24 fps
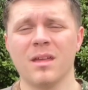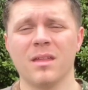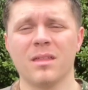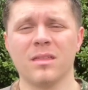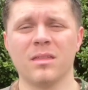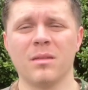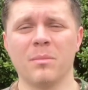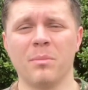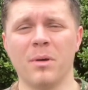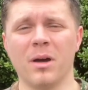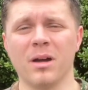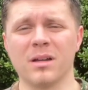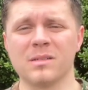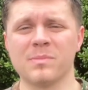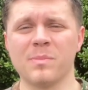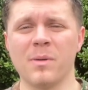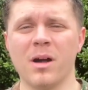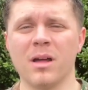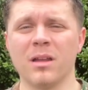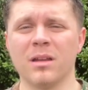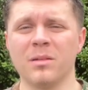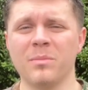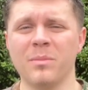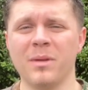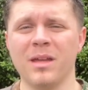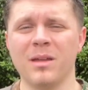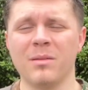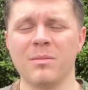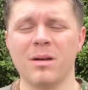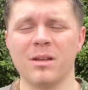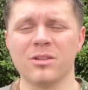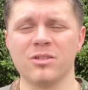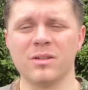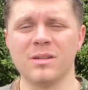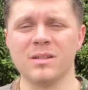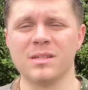The buck spotted me in my
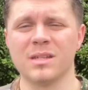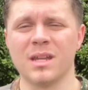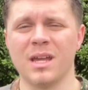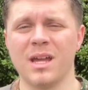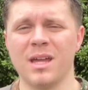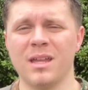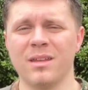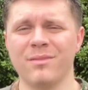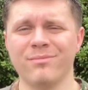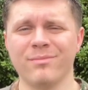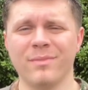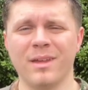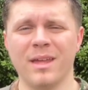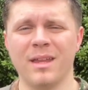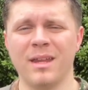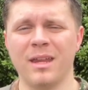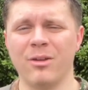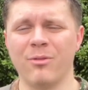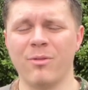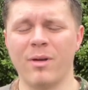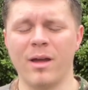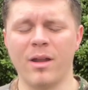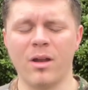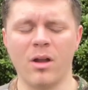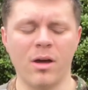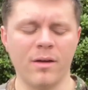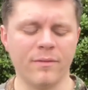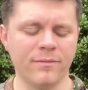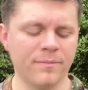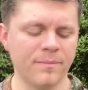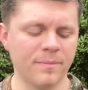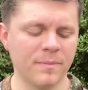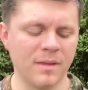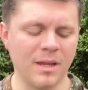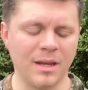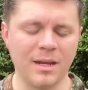tree stand and he ran off.
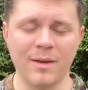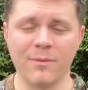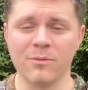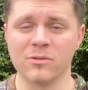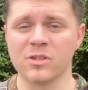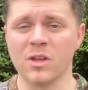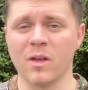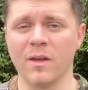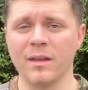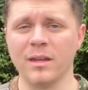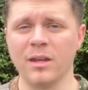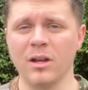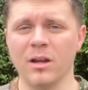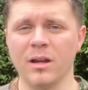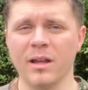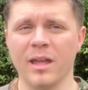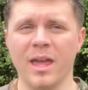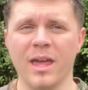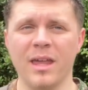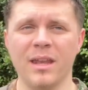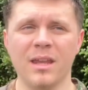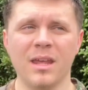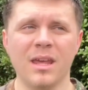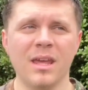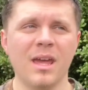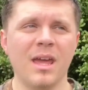I never saw that deer again.